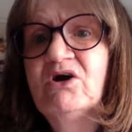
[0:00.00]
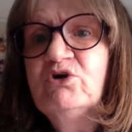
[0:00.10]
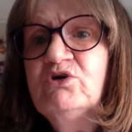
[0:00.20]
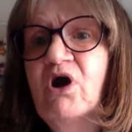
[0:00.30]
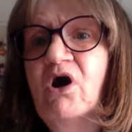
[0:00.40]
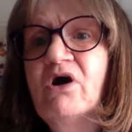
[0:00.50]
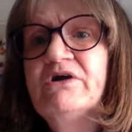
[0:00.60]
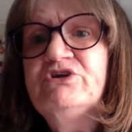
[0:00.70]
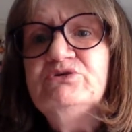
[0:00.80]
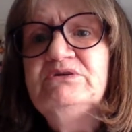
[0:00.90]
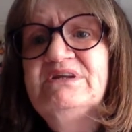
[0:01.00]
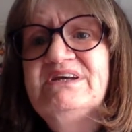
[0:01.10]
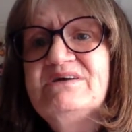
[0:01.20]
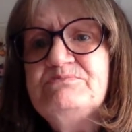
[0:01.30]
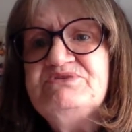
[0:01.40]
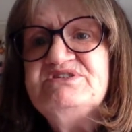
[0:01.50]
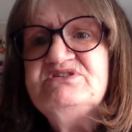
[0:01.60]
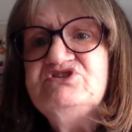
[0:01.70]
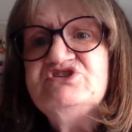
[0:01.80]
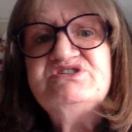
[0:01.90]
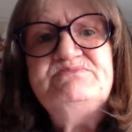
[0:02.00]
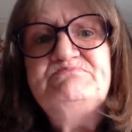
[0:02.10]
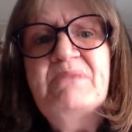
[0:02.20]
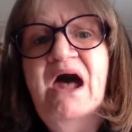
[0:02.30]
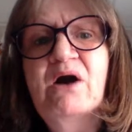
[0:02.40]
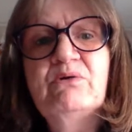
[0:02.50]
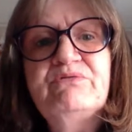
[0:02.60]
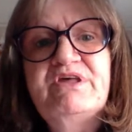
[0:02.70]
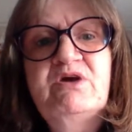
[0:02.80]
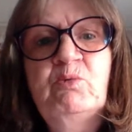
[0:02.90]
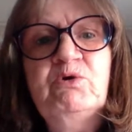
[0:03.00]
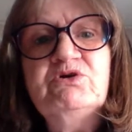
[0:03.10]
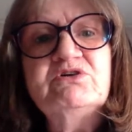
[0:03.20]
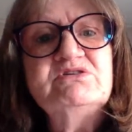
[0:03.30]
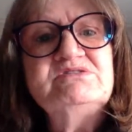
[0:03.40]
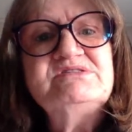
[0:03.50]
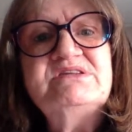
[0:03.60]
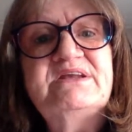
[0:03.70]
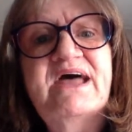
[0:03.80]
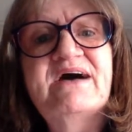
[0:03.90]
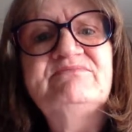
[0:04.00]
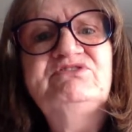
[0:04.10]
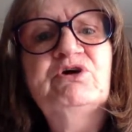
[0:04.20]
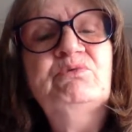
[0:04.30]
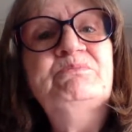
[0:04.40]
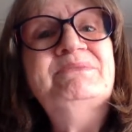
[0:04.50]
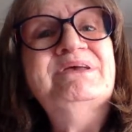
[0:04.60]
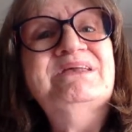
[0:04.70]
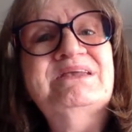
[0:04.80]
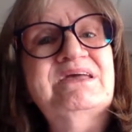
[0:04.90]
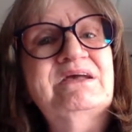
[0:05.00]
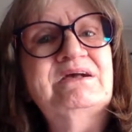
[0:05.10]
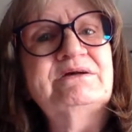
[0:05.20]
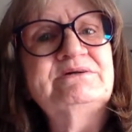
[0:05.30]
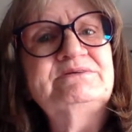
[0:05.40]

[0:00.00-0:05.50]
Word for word: Or are your lips just mouthing words that have no meaning?